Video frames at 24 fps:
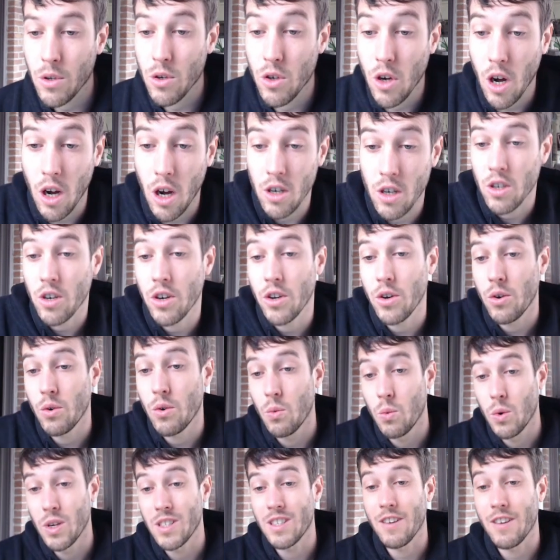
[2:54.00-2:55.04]
Lucario
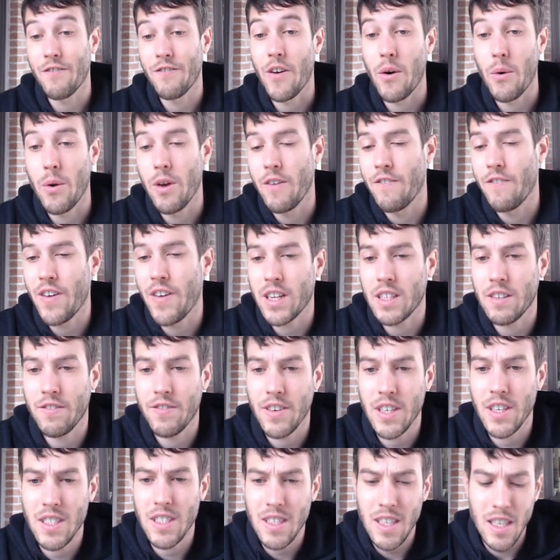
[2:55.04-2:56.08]
was very effective
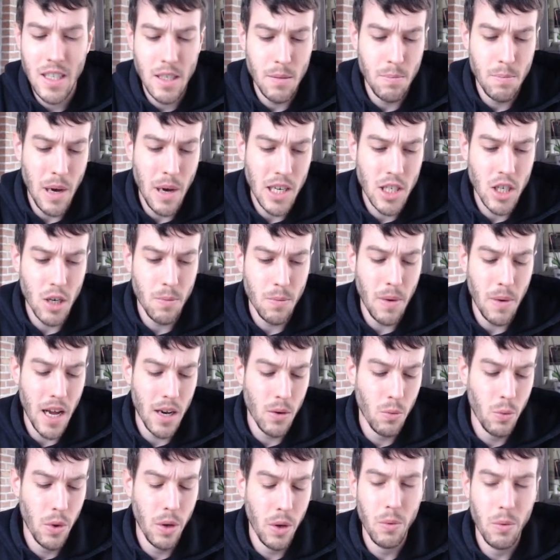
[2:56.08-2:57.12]
in this matchup,
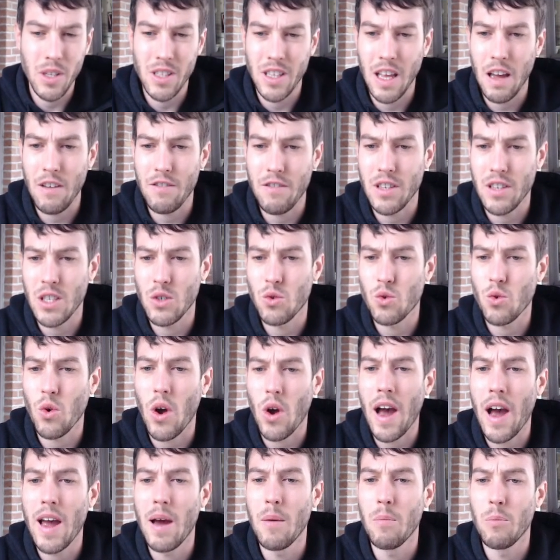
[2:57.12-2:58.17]
and we will definitely
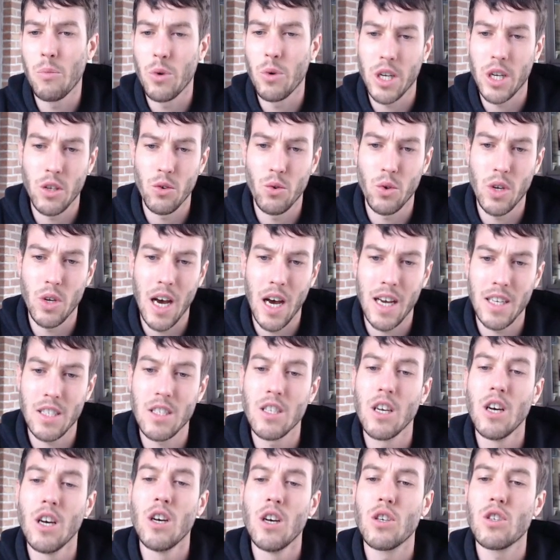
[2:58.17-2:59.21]
try and bring you
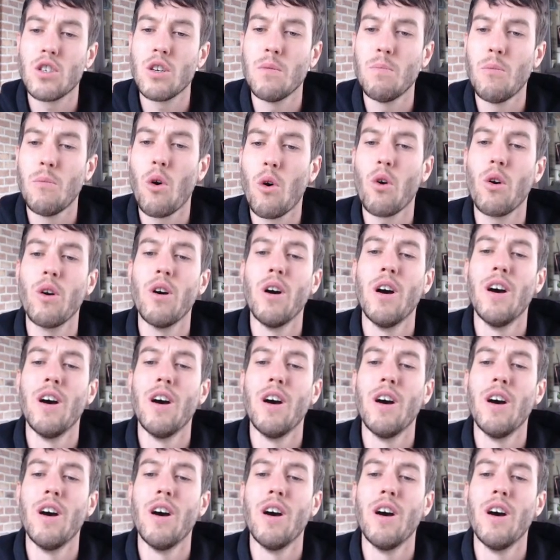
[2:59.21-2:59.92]
guys some more